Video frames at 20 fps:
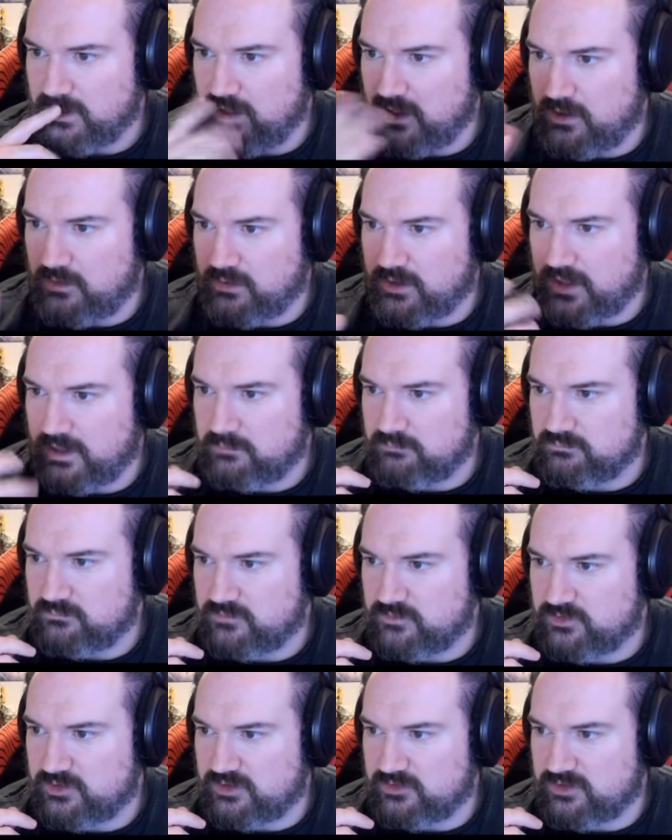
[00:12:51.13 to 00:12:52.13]
Okay.
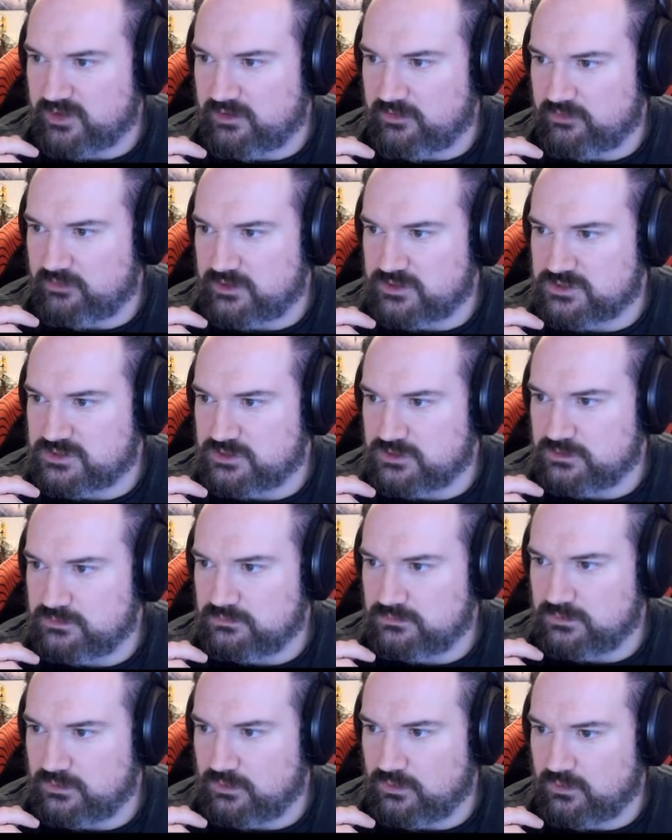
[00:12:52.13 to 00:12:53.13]
6832,
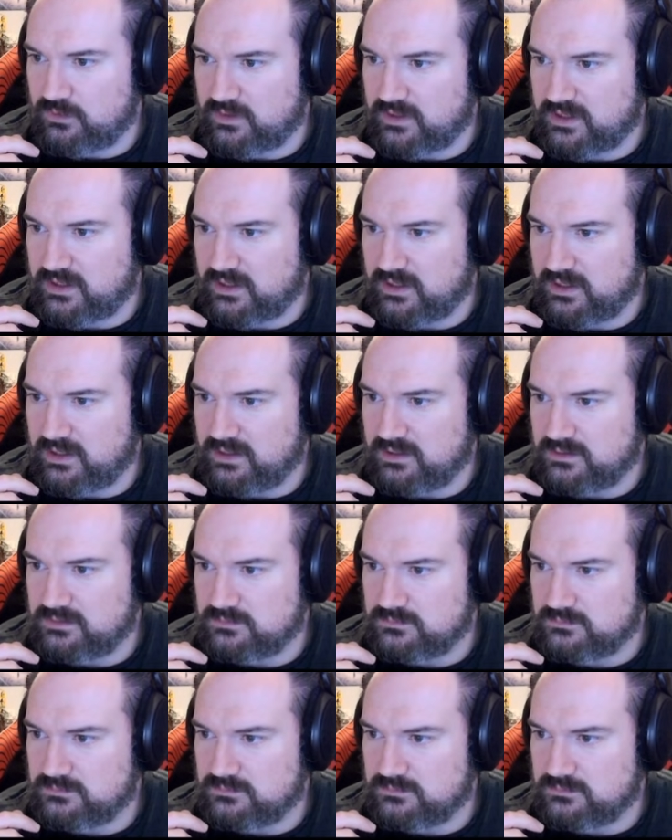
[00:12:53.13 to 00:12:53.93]
Laura K.